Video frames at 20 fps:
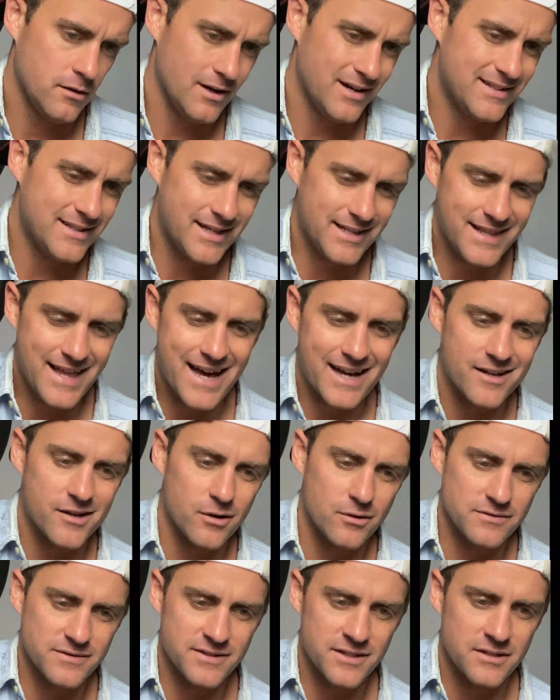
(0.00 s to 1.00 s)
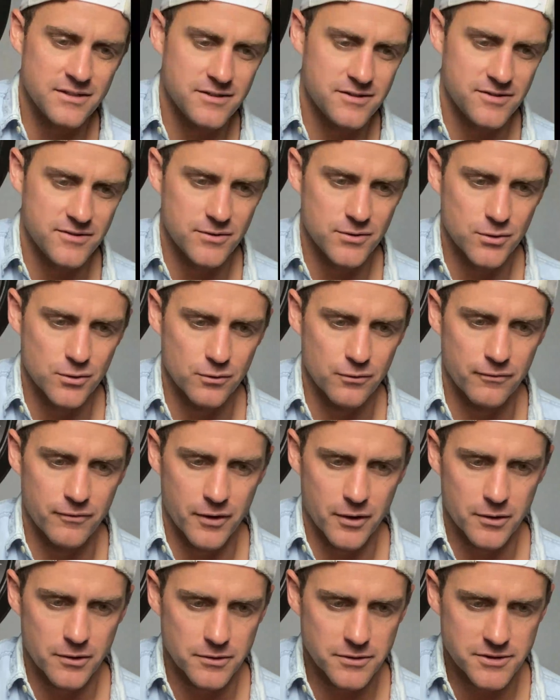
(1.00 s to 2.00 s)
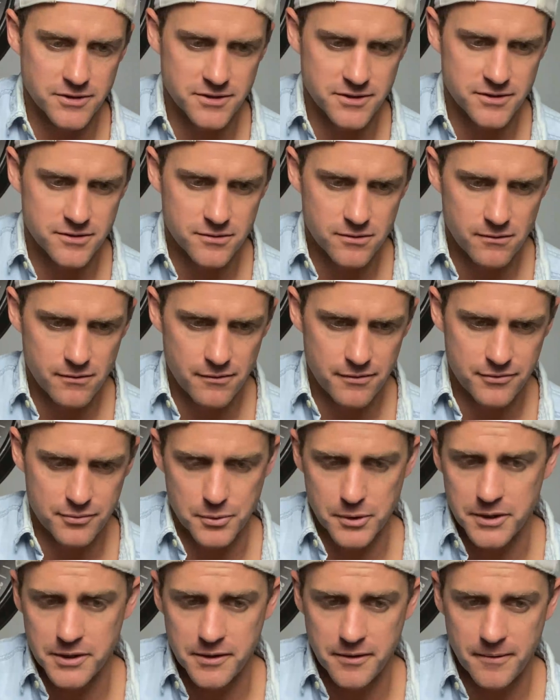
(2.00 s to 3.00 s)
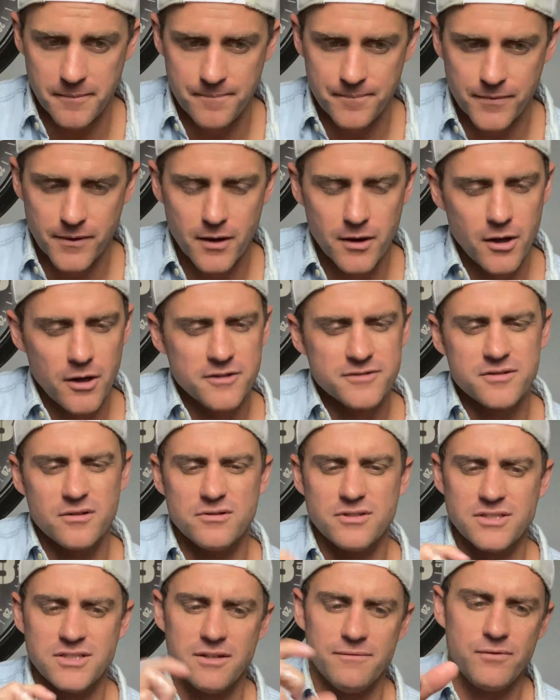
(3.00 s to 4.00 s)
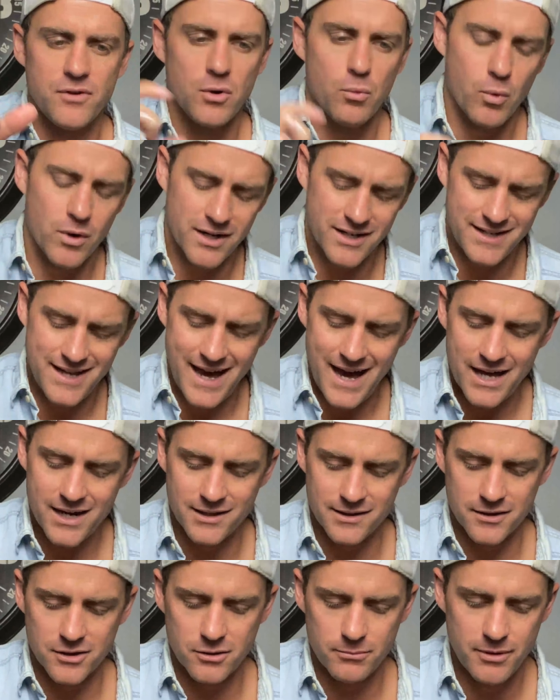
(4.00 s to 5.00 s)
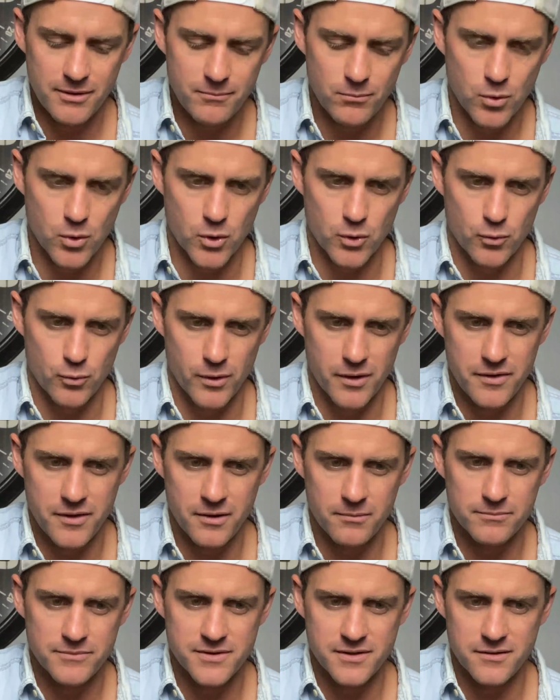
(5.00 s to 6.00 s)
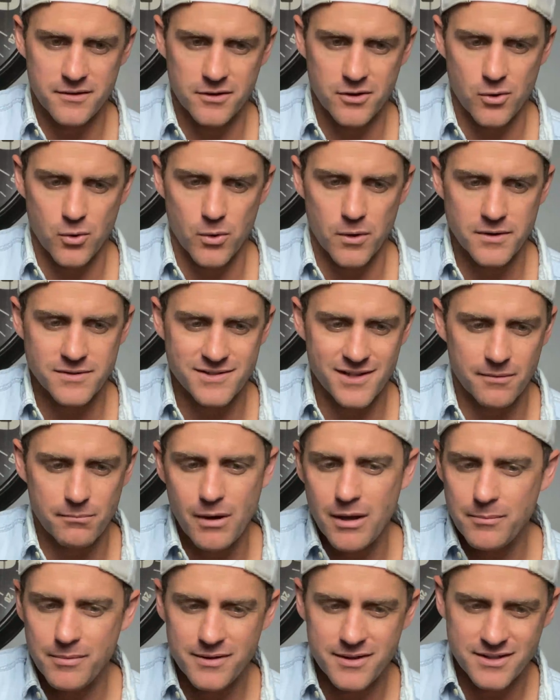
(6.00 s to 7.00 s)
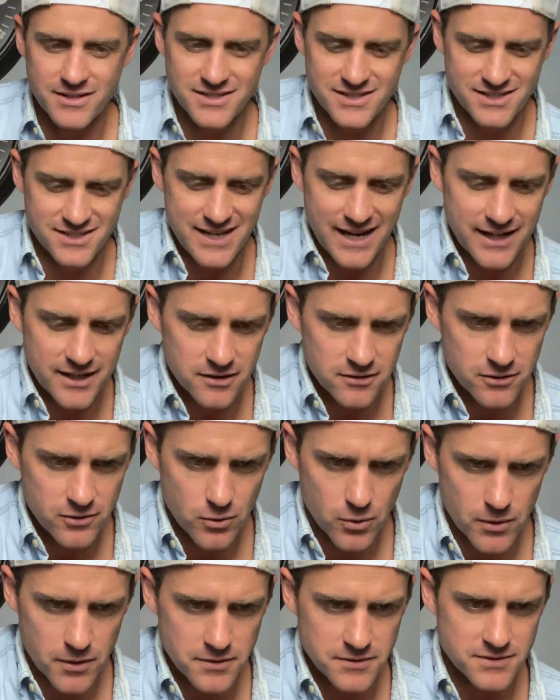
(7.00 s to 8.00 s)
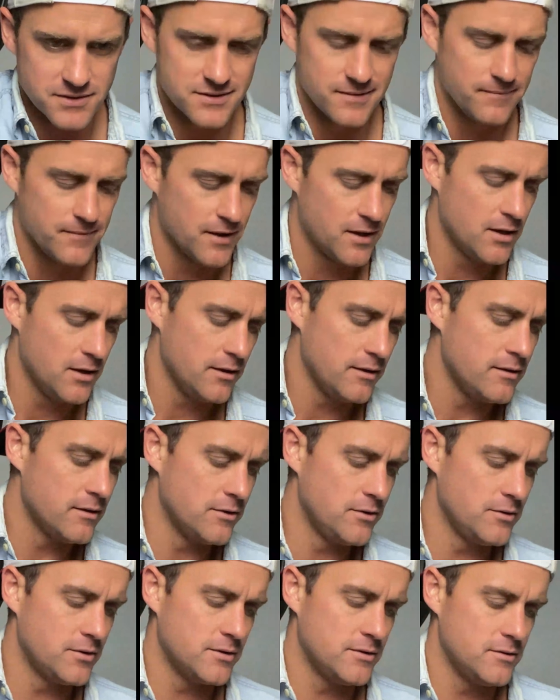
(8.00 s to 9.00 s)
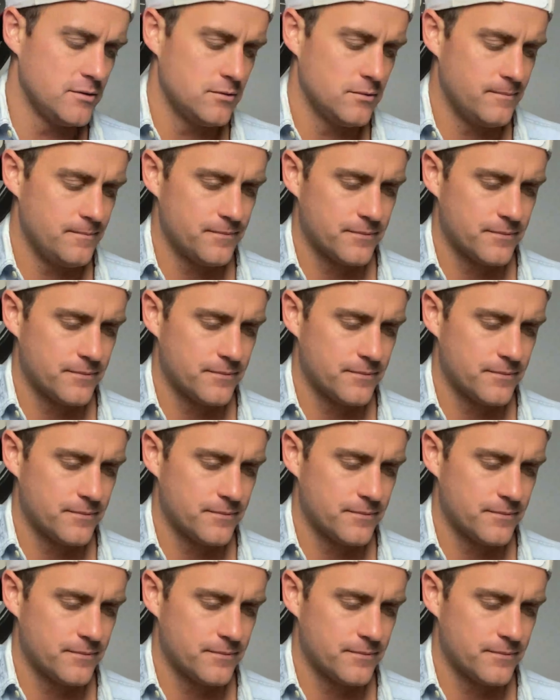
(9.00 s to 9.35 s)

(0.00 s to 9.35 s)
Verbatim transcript: And then that goes into verse three. So just if you wanted to add a little bit more rhythm to the chorus, like maybe the second chorus, you know, you could do,